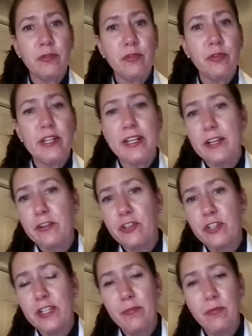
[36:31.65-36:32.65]
food, and
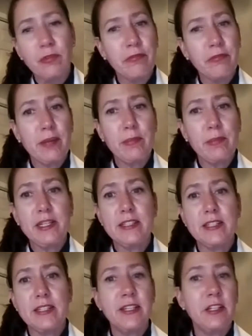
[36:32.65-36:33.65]
energy, more
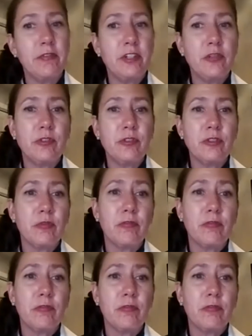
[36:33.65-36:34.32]
families and individuals